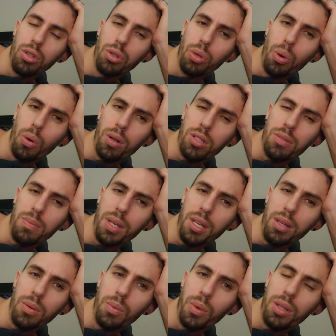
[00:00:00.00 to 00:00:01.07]
towards
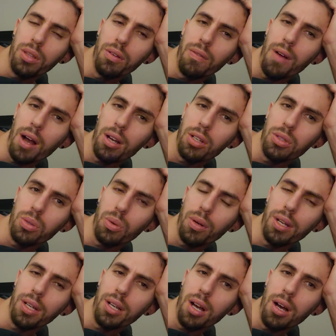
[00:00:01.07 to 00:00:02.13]
me with
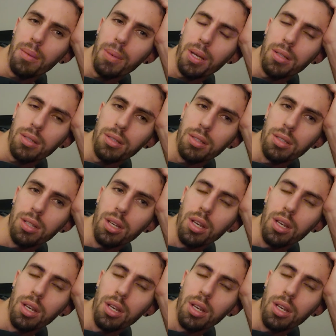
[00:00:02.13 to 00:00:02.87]
derogatory comments.